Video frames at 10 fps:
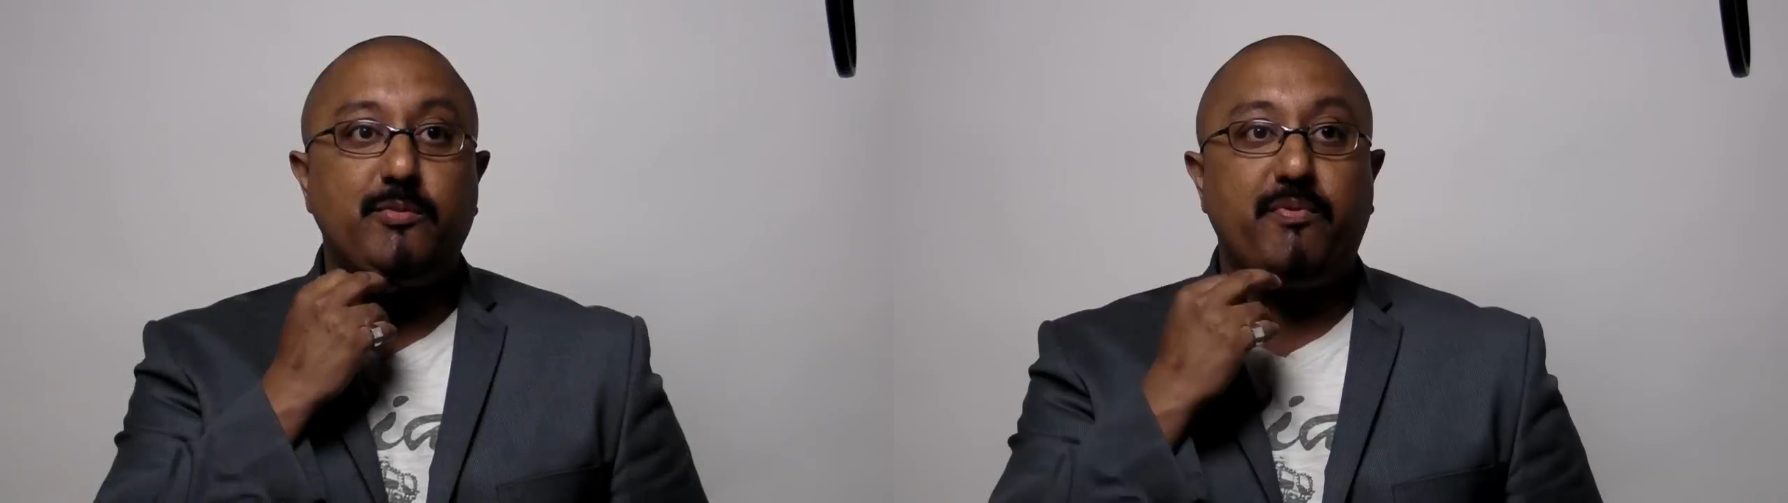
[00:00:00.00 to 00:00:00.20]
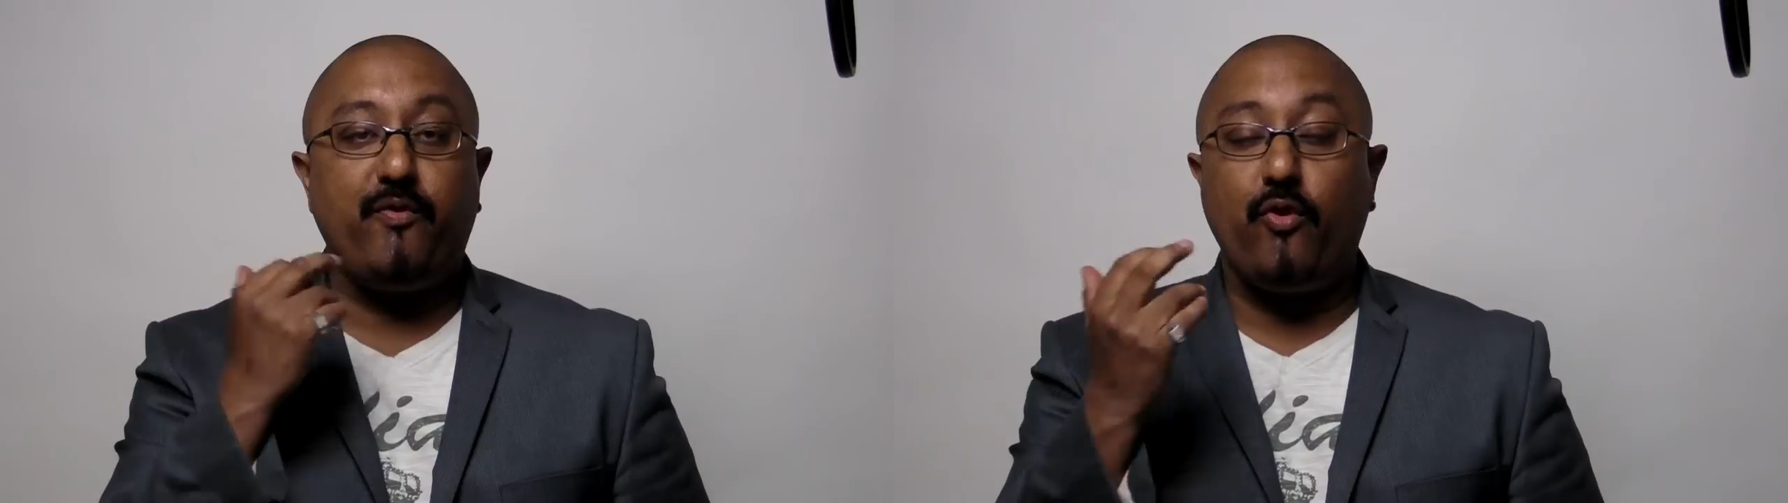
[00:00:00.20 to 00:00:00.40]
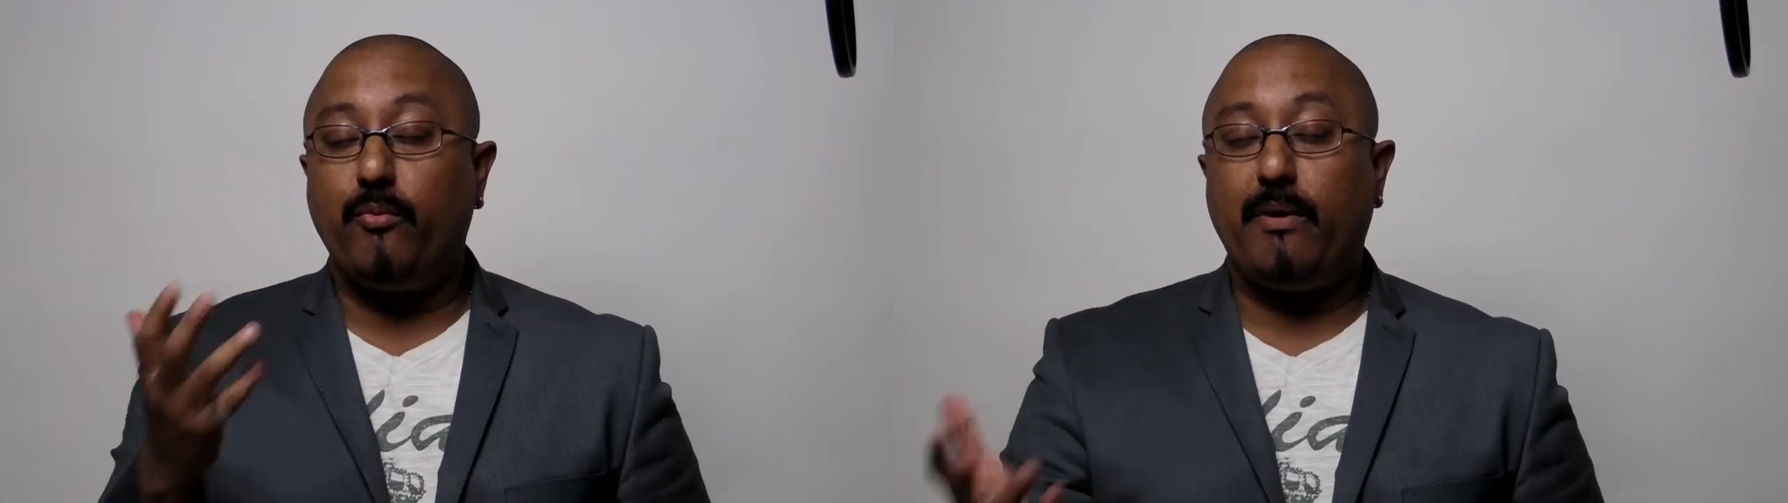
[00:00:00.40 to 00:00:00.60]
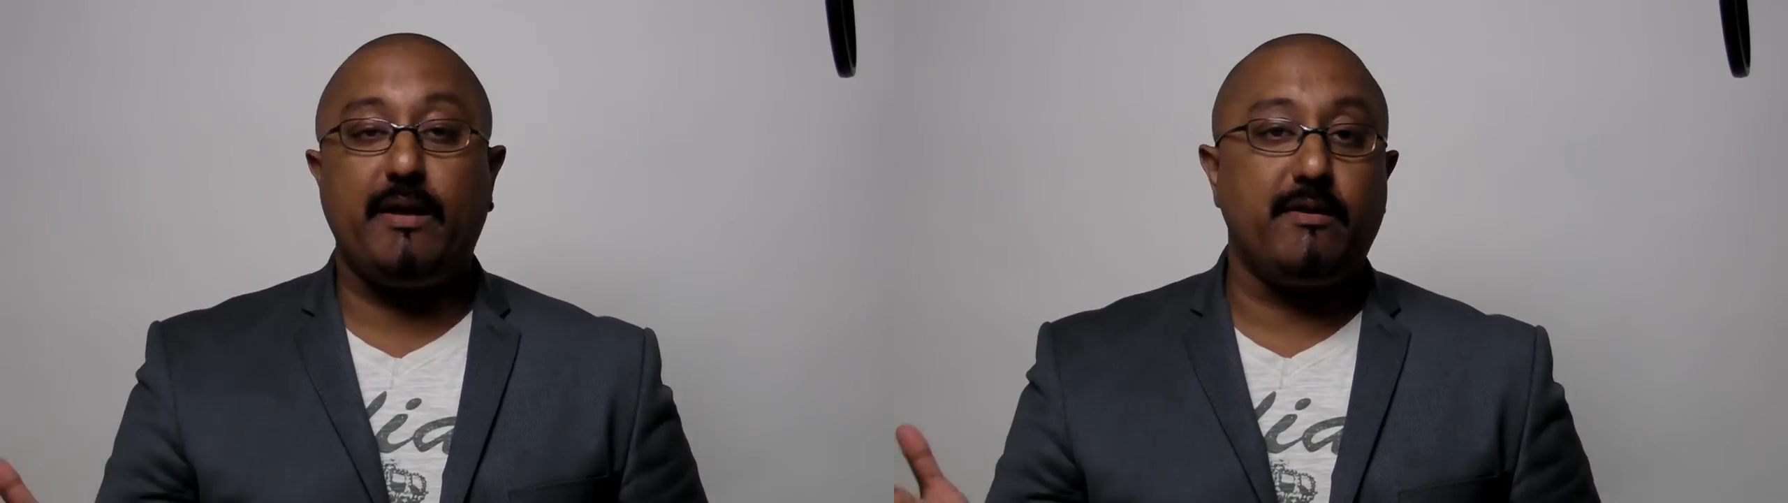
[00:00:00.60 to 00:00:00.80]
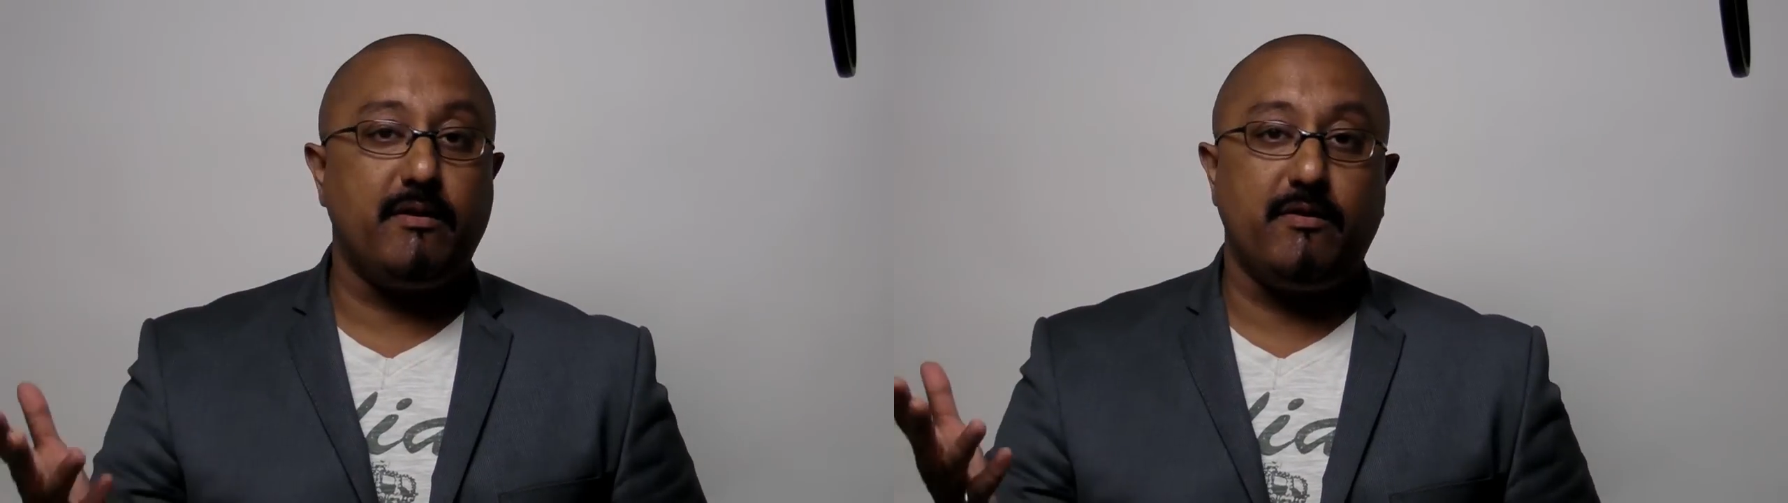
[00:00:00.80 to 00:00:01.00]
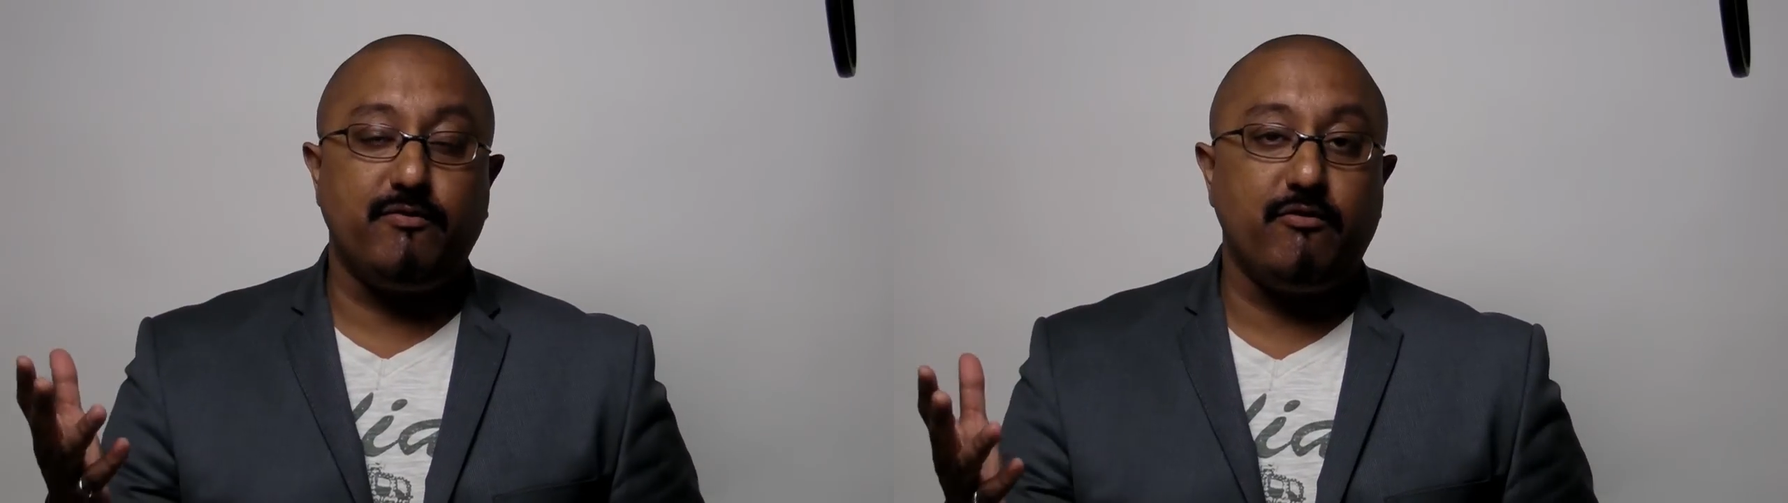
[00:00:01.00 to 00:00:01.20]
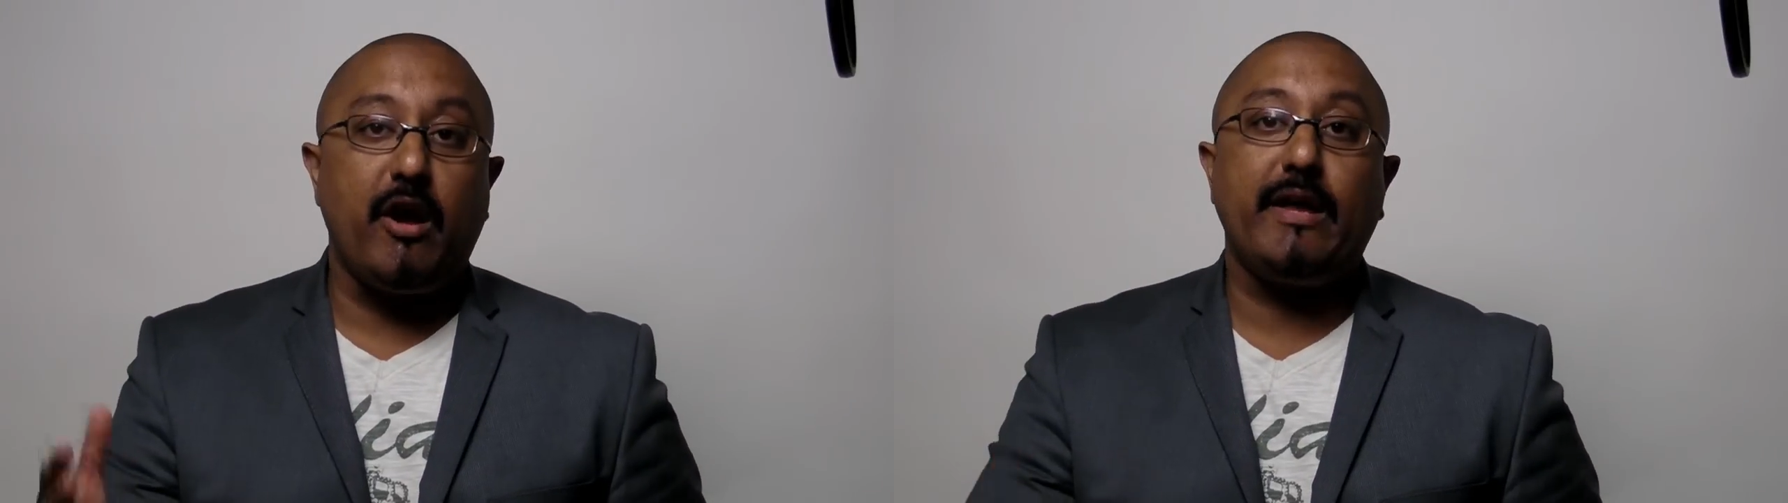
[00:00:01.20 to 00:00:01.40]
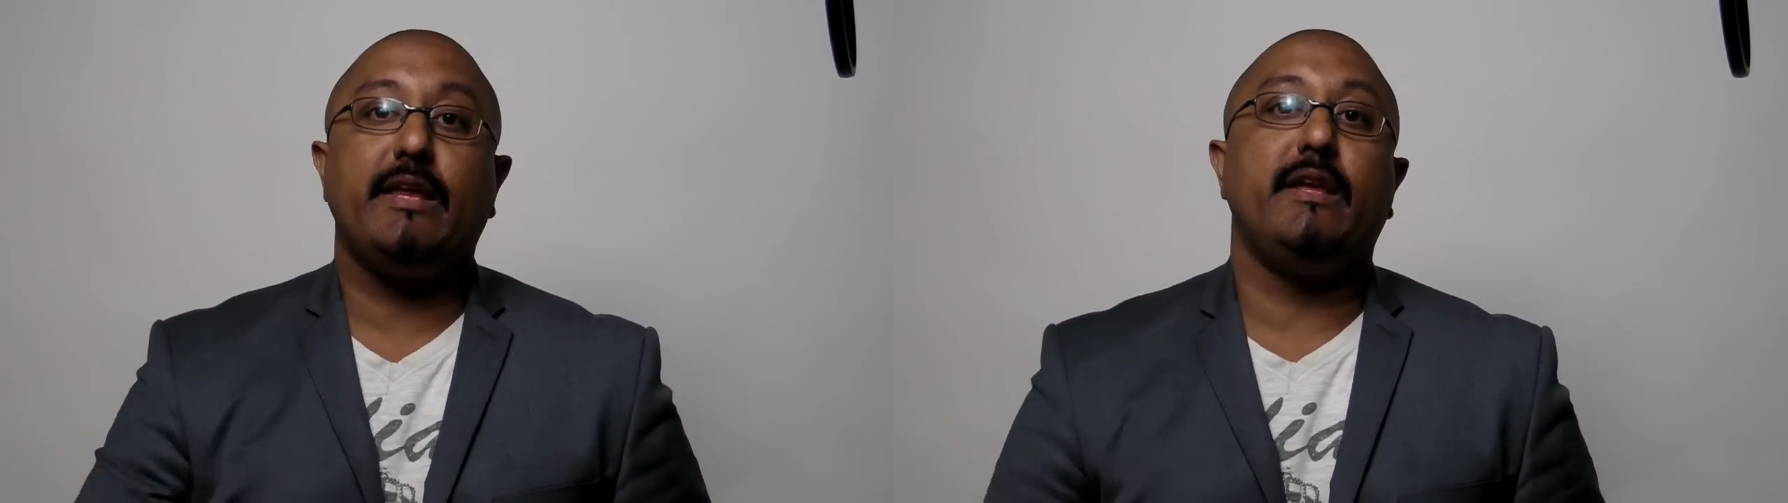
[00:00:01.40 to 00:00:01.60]
to perform at a
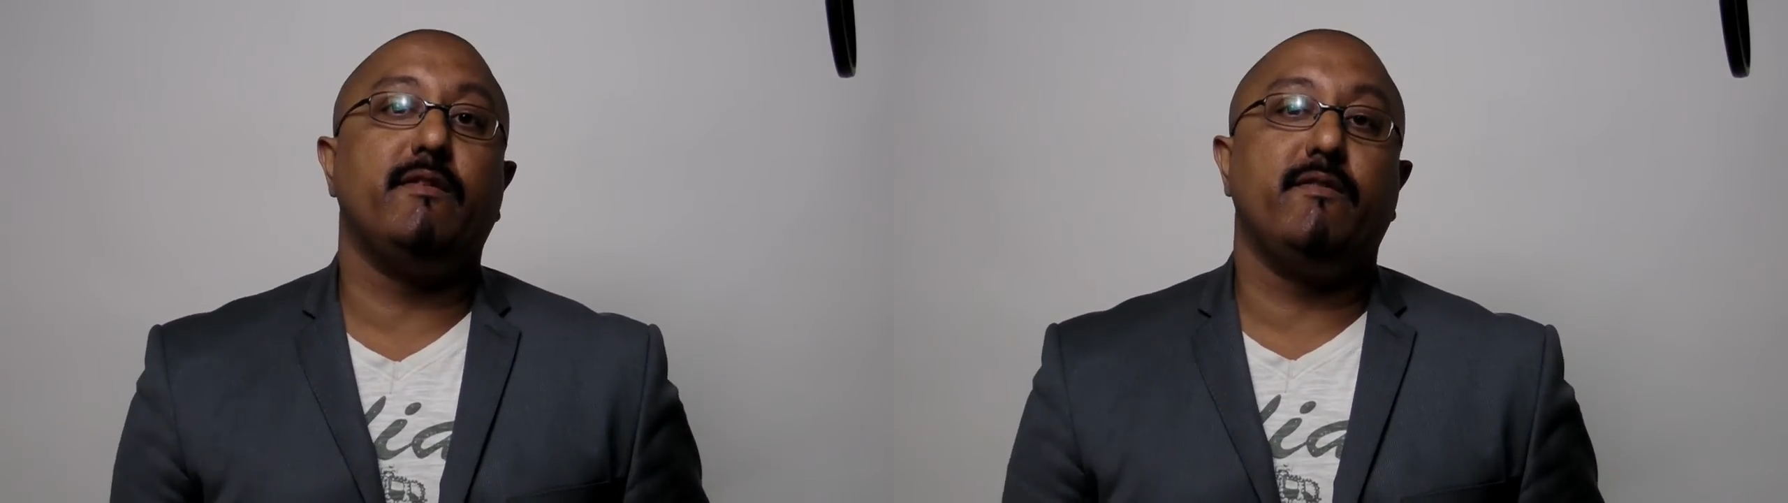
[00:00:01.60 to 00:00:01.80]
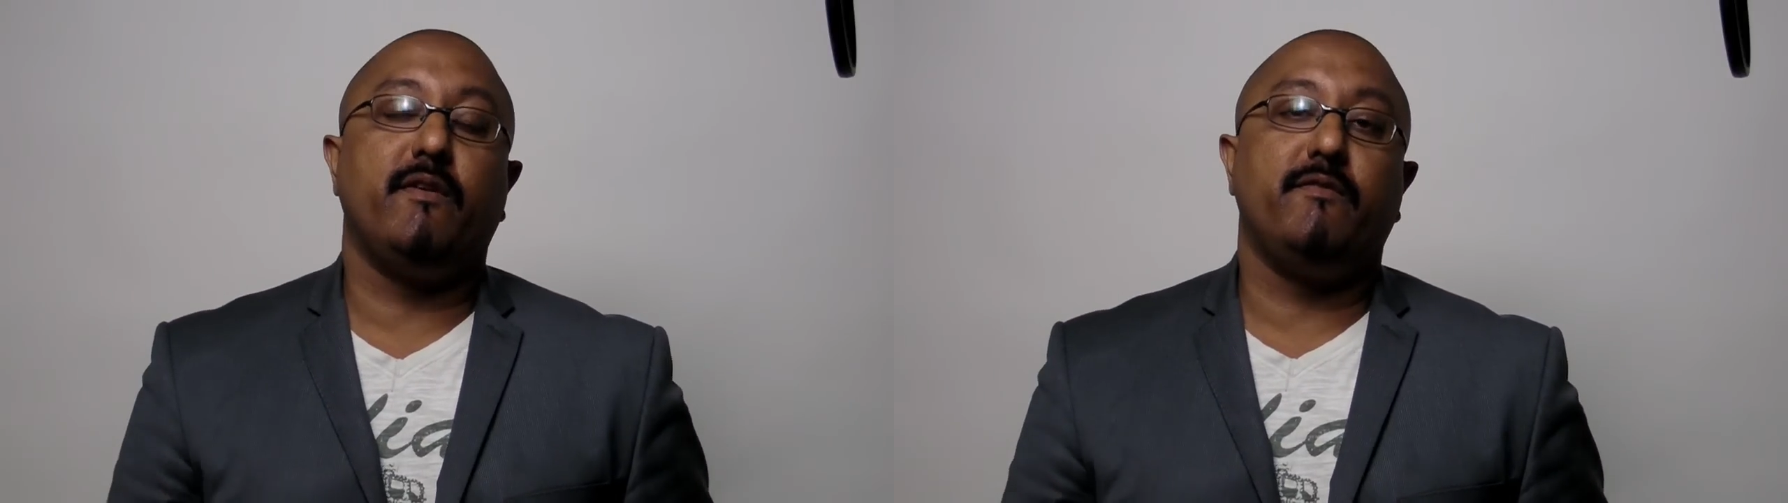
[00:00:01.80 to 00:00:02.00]
variety of